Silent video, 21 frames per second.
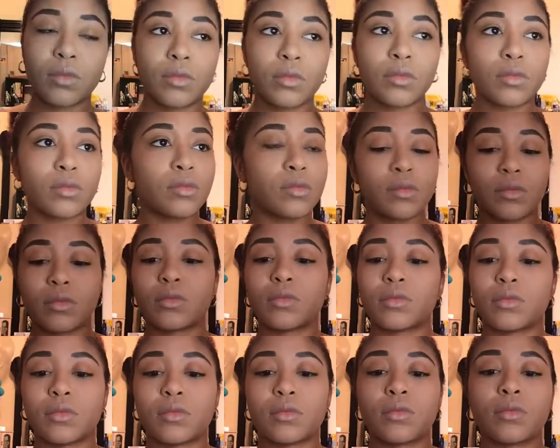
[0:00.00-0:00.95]
by
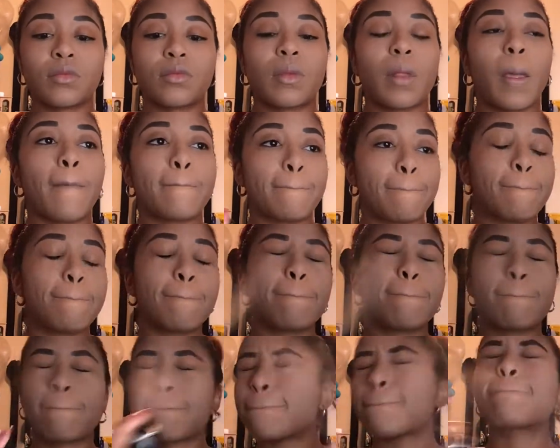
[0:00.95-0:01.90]
MORPHE just to
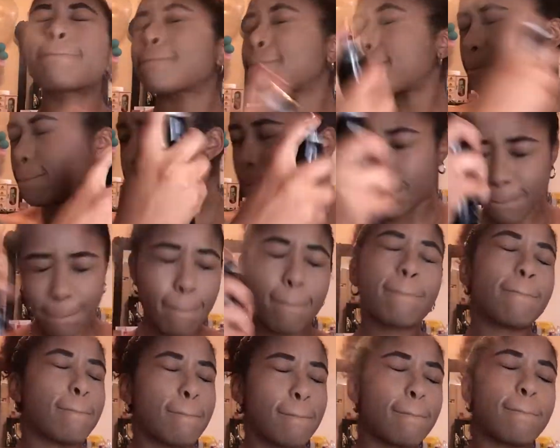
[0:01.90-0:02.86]
set everything in
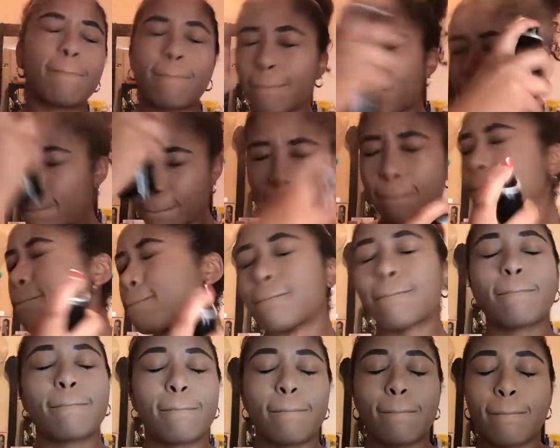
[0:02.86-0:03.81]
before I go
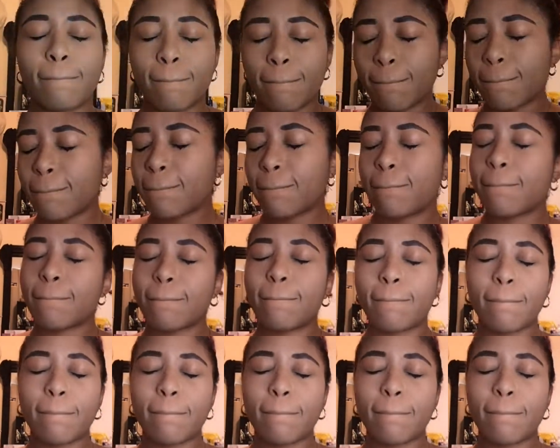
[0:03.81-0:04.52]
ahead and do my